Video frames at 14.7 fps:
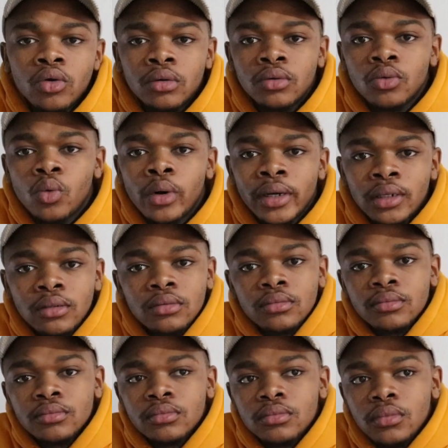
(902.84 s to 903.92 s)
on what
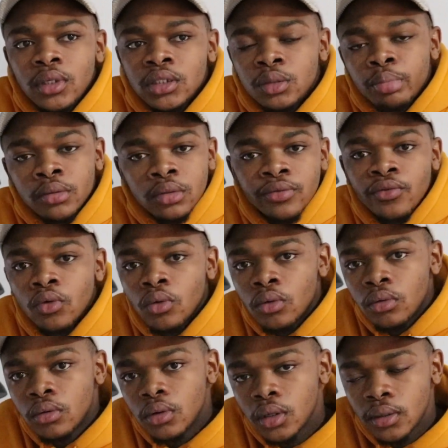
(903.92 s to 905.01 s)
it's built for.
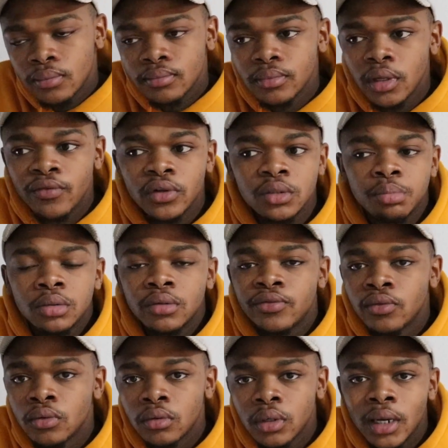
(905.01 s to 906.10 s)
Um, if it's built
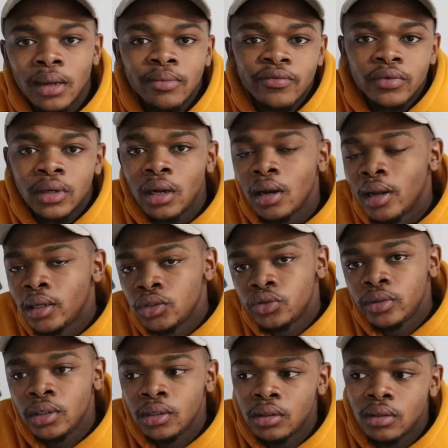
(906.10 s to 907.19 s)
for comfort and
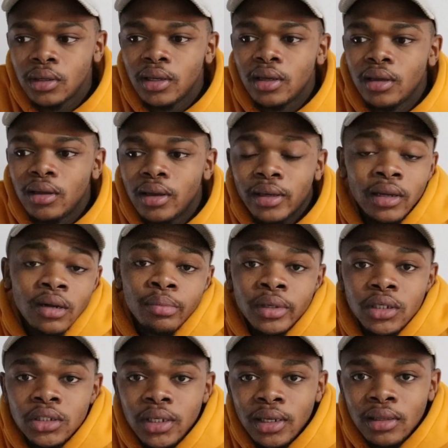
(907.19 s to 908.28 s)
luxury, I can
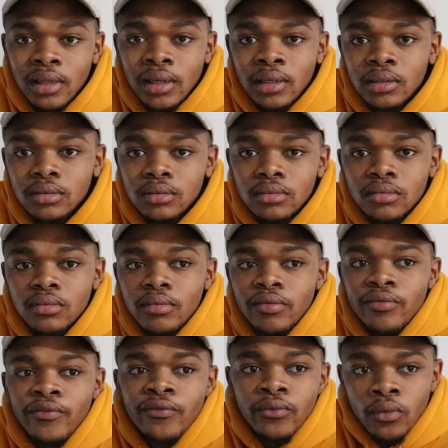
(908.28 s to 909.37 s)
appreciate that
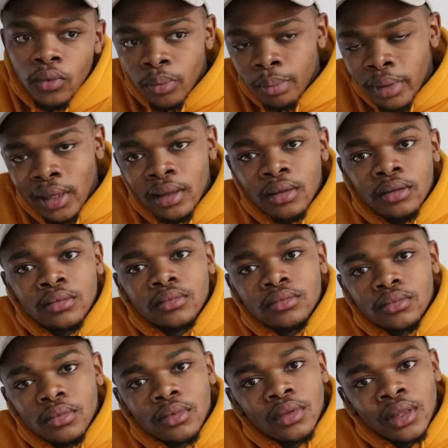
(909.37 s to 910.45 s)
for being
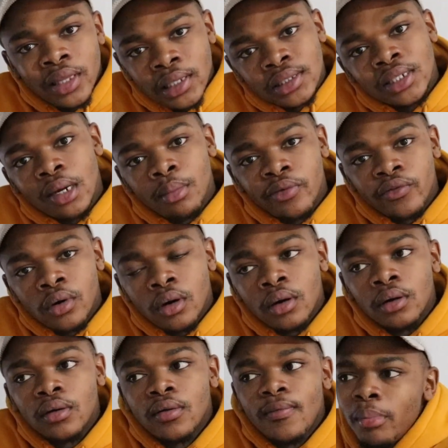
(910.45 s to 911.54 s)
that type of
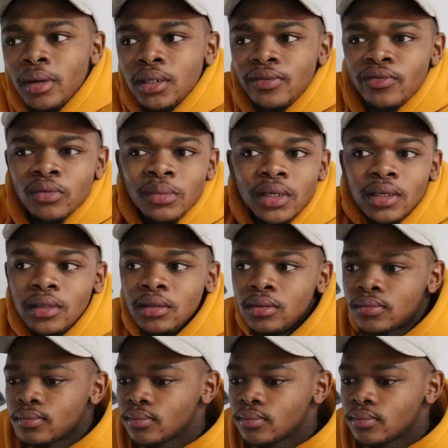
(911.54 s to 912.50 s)
car. But for me,